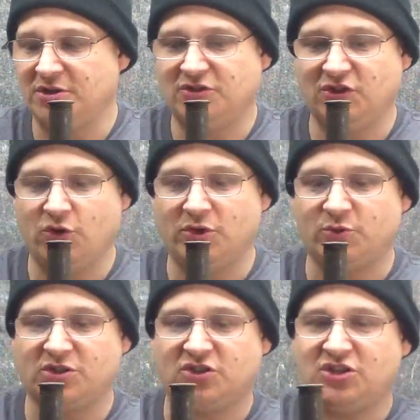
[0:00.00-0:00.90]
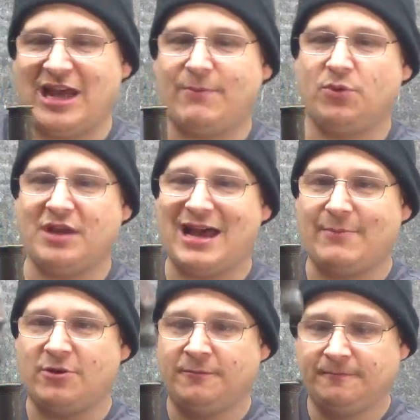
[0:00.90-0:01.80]
going to do is we're going to tap it with a
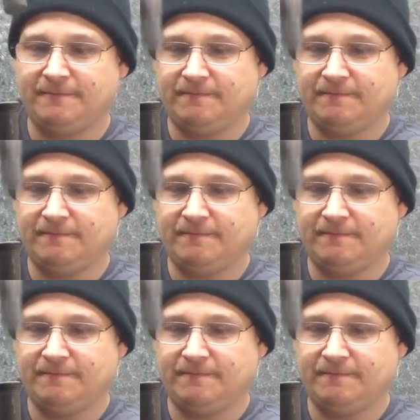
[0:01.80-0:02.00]
hammer,